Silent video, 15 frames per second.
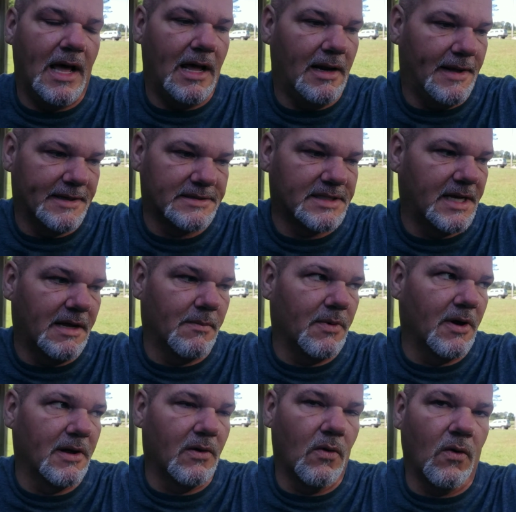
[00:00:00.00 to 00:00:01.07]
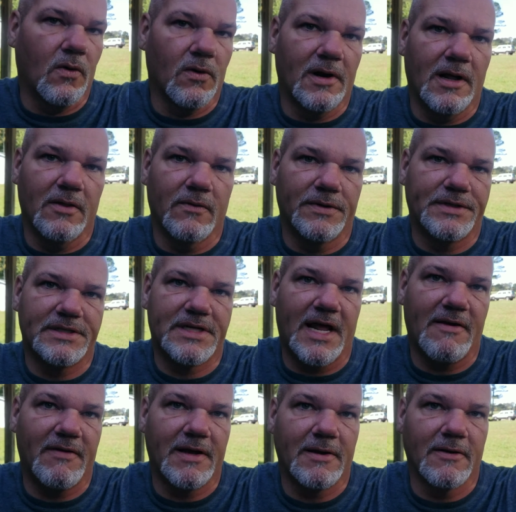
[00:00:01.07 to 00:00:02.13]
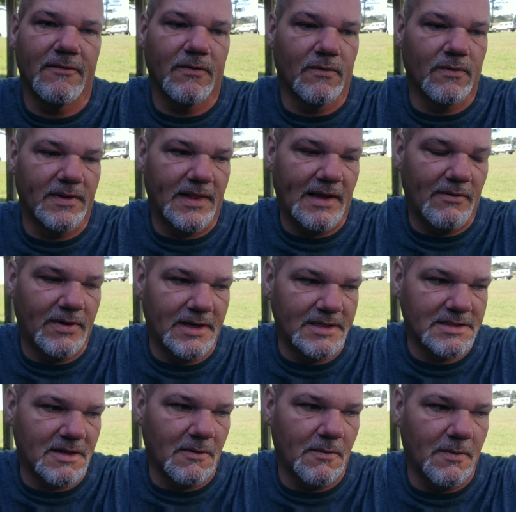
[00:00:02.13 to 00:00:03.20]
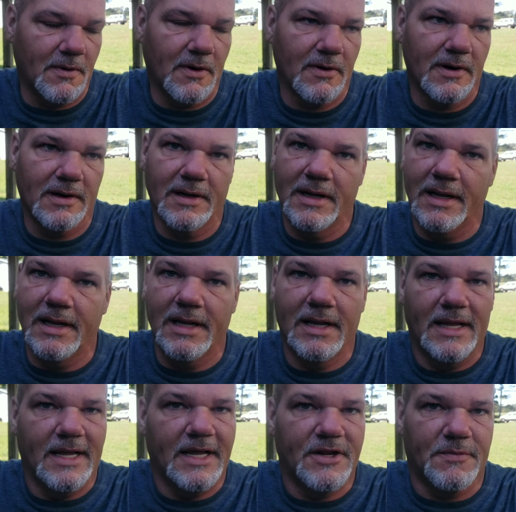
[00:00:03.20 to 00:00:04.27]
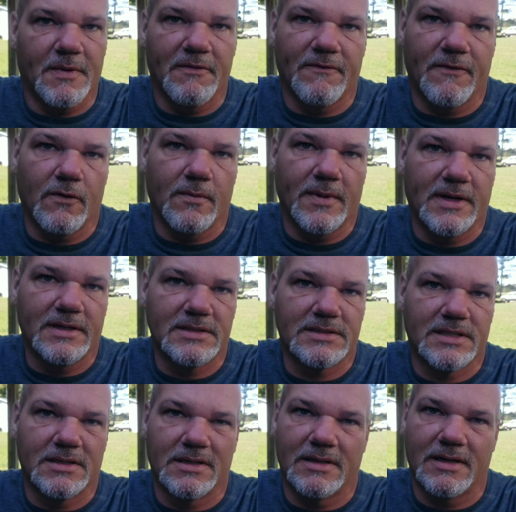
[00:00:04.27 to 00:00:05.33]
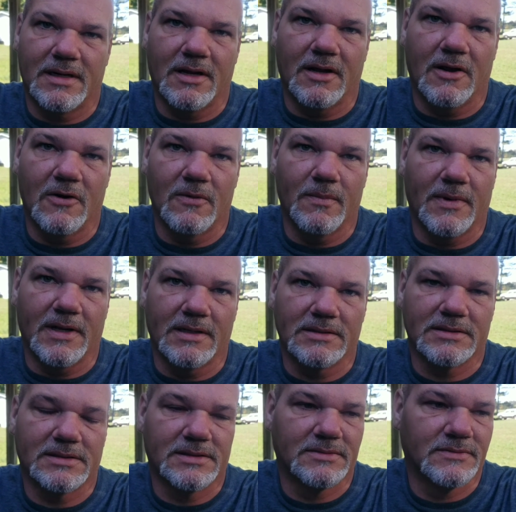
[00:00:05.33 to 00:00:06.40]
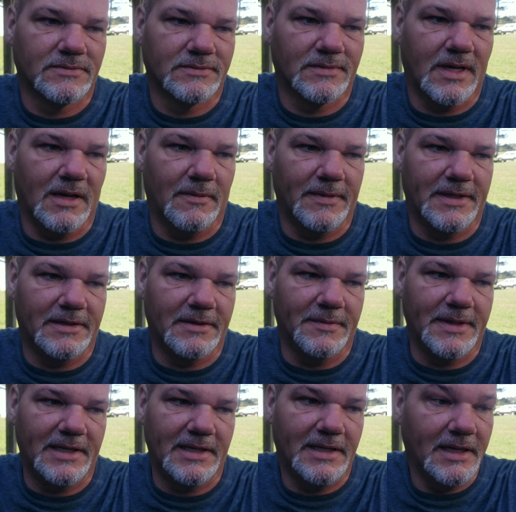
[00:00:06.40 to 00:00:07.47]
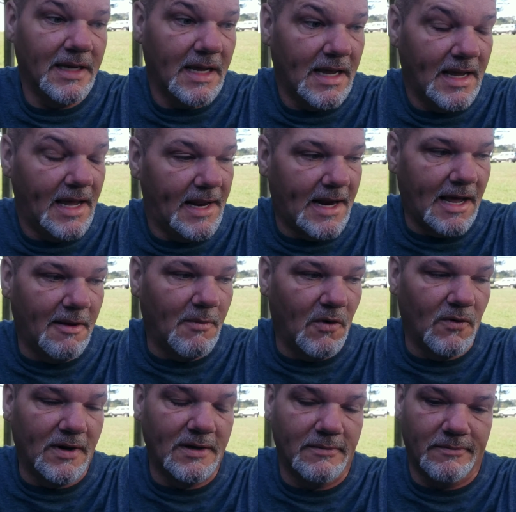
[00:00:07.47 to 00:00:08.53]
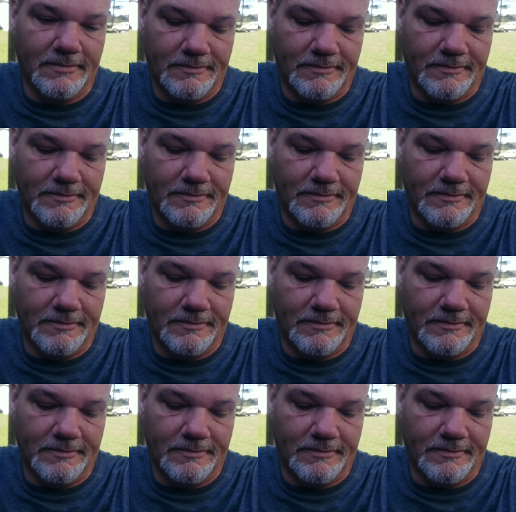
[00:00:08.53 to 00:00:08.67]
Like I say, I'm probably going to order another one, just have it here for when that one does come apart. It's been 4 months, $100. I mean, to me, and I'm on it